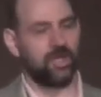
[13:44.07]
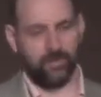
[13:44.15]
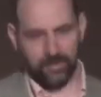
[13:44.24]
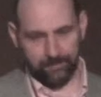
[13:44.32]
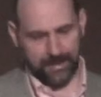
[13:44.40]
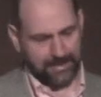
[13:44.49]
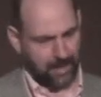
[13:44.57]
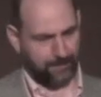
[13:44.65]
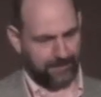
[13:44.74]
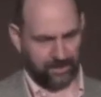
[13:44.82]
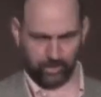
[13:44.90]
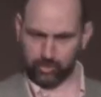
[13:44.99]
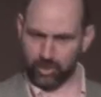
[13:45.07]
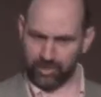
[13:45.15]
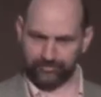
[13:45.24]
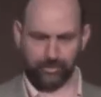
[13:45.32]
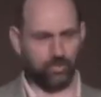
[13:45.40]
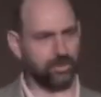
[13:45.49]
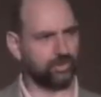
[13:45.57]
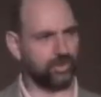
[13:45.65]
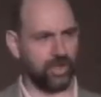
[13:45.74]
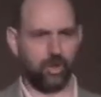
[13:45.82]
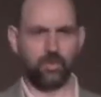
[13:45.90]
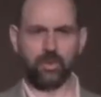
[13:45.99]
I mean, big companies will often want to
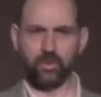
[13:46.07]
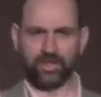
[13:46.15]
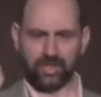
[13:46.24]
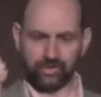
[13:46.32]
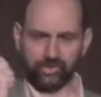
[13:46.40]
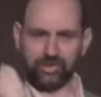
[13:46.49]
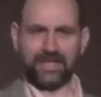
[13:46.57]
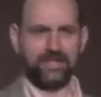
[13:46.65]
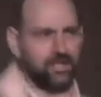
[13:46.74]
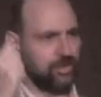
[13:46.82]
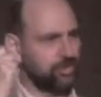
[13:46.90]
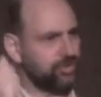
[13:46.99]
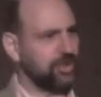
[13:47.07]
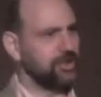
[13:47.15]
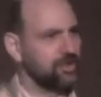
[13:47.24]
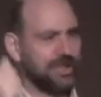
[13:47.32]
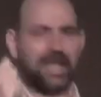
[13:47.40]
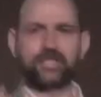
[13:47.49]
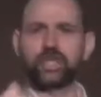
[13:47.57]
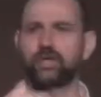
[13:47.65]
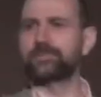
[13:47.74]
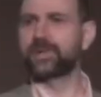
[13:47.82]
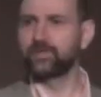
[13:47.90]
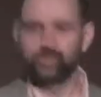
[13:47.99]
say, oh, we want a standard single
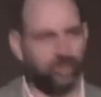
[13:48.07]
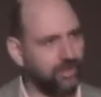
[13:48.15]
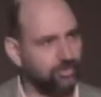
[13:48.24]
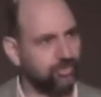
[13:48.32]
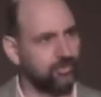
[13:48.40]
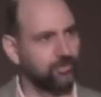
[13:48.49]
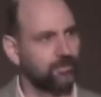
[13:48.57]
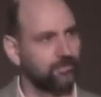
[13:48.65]
Agile process.